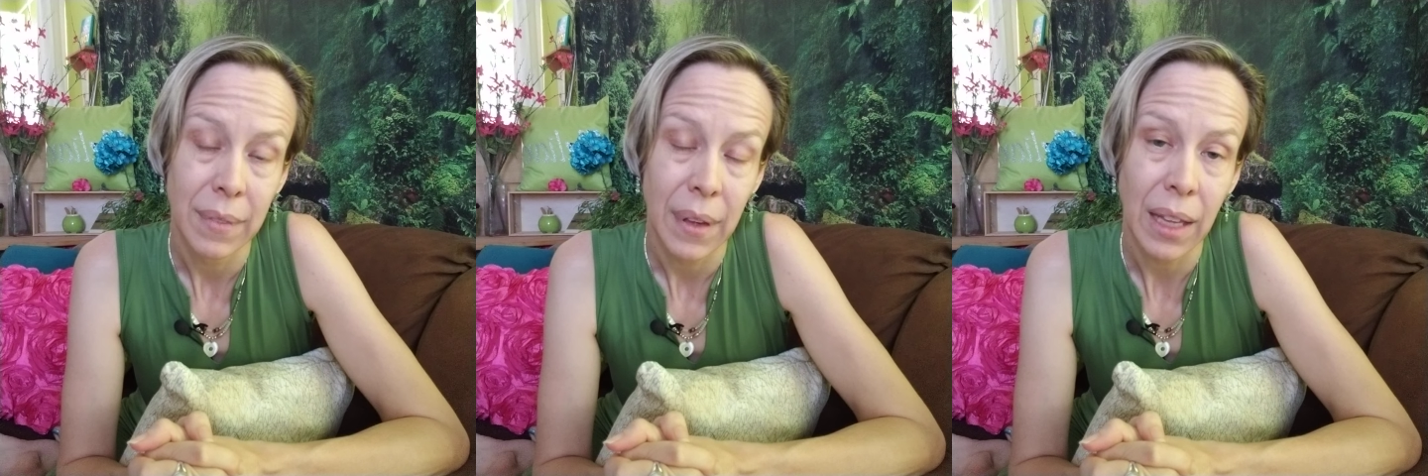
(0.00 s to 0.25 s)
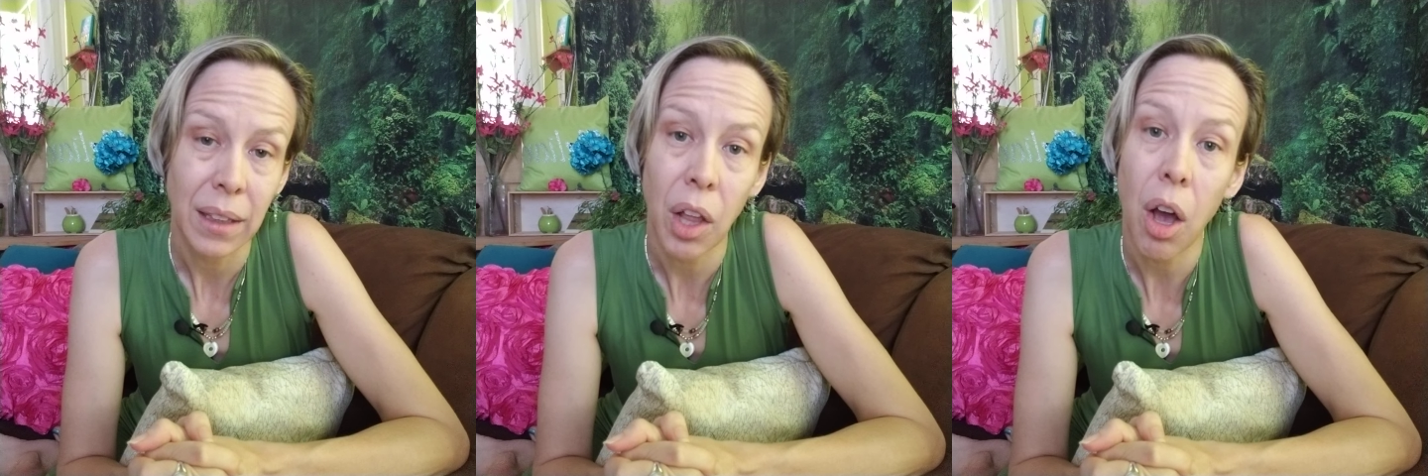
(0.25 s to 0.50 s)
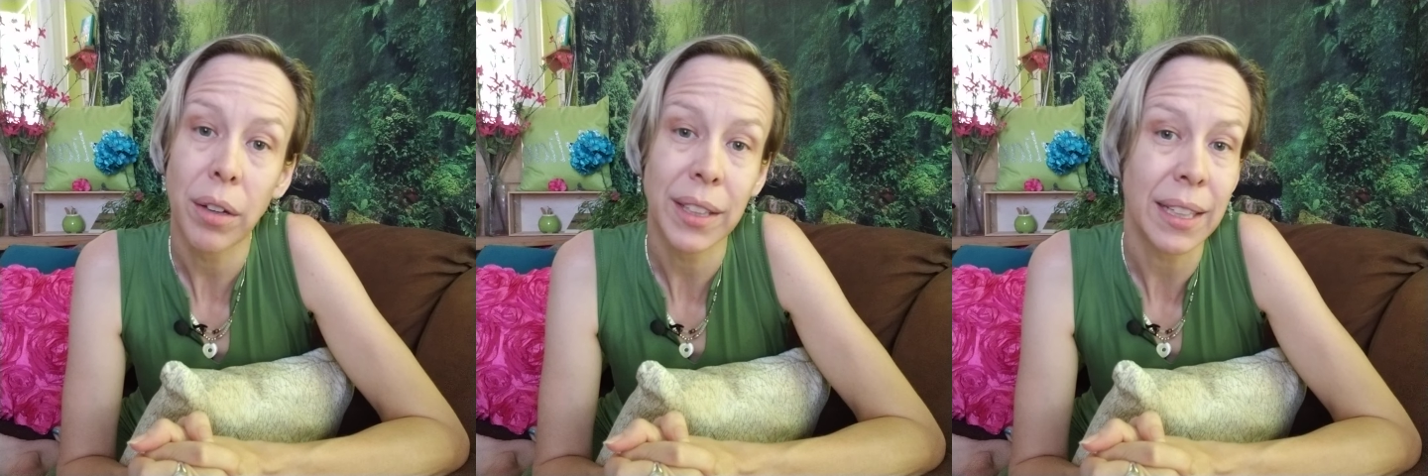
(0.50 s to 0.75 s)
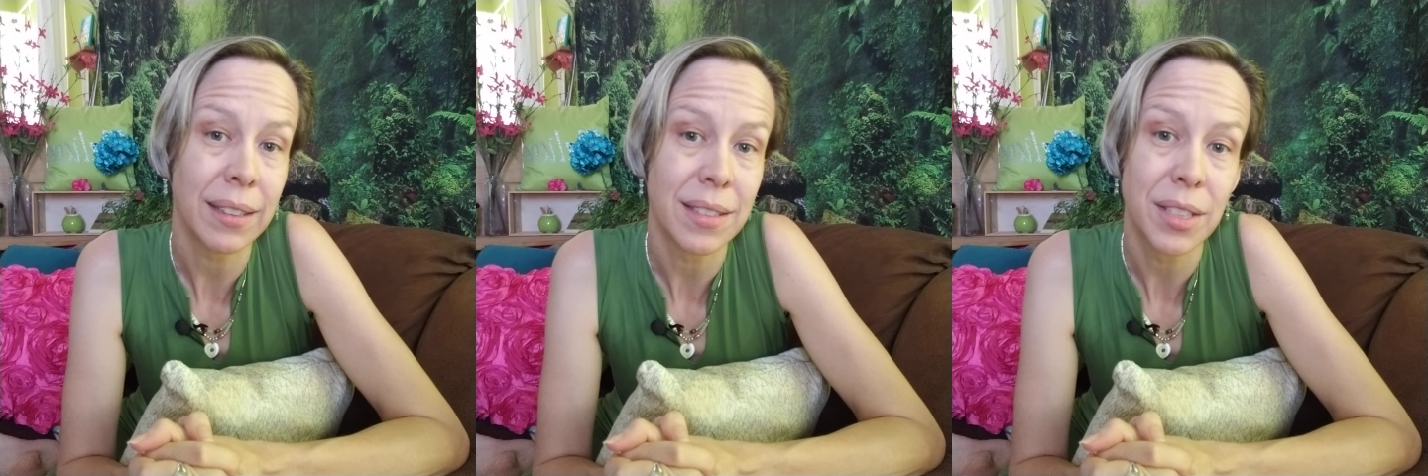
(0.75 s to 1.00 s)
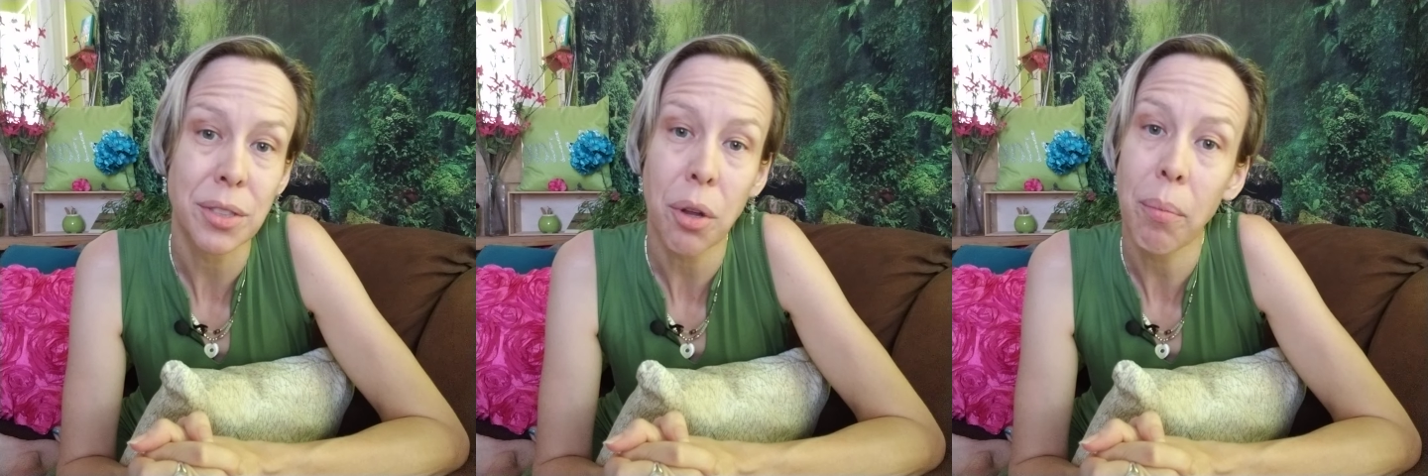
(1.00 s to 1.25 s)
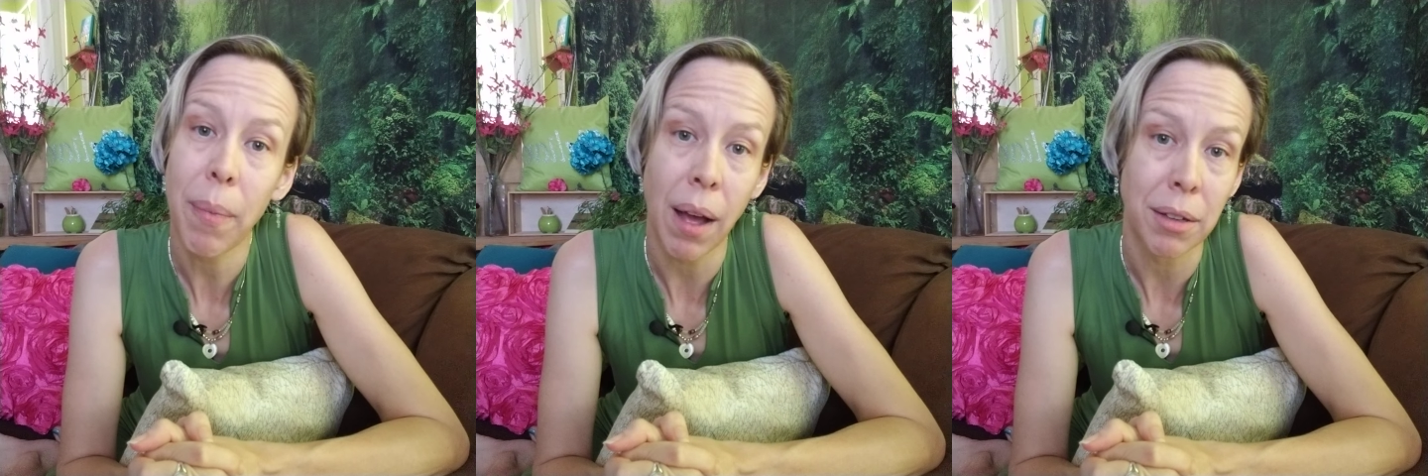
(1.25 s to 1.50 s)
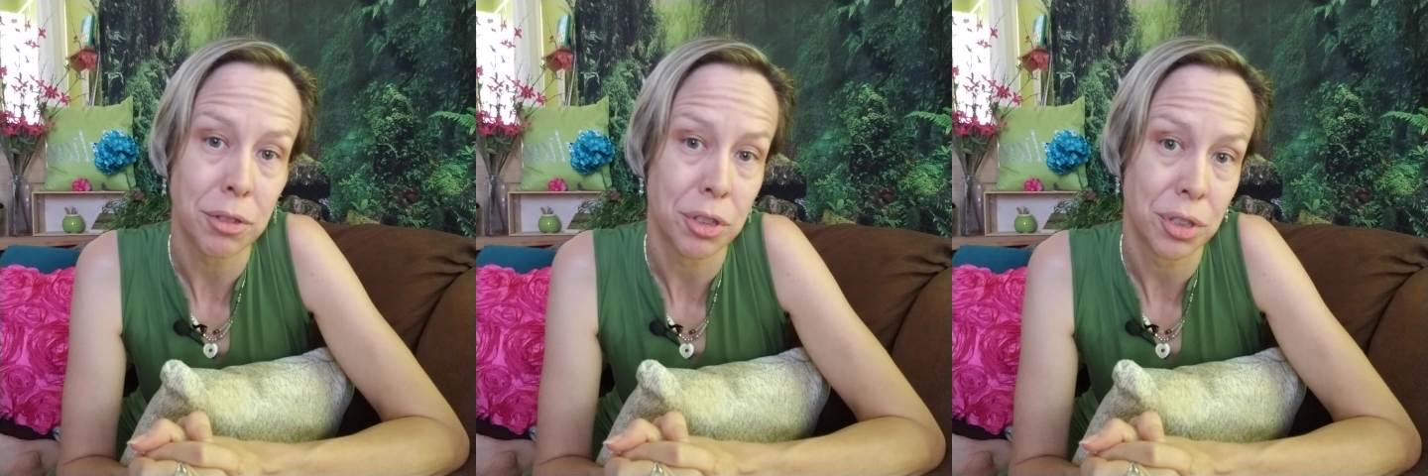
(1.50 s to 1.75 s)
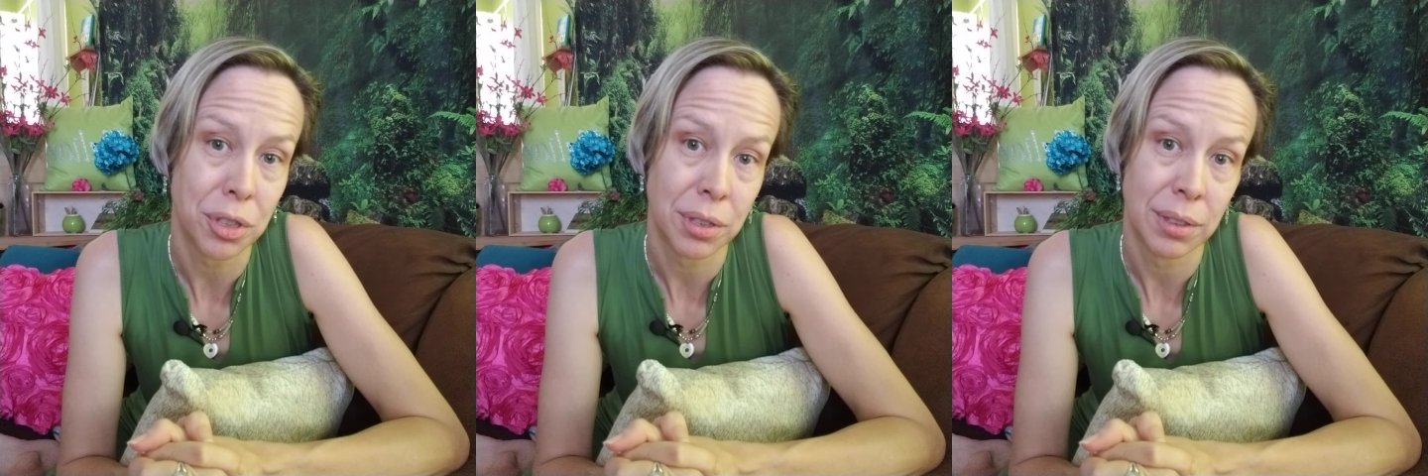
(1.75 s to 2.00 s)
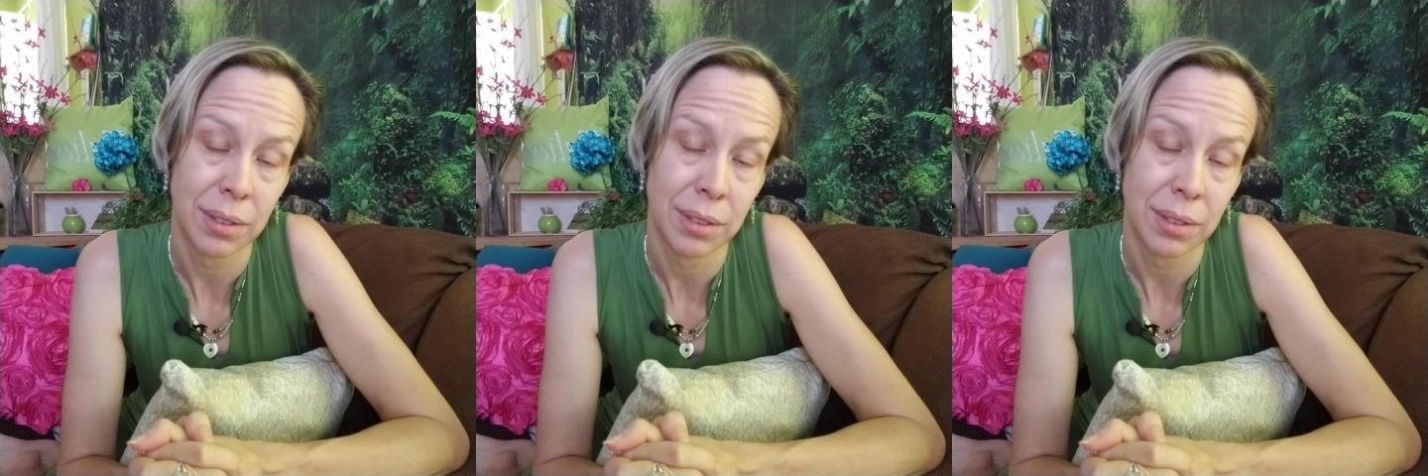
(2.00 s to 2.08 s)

and longing so much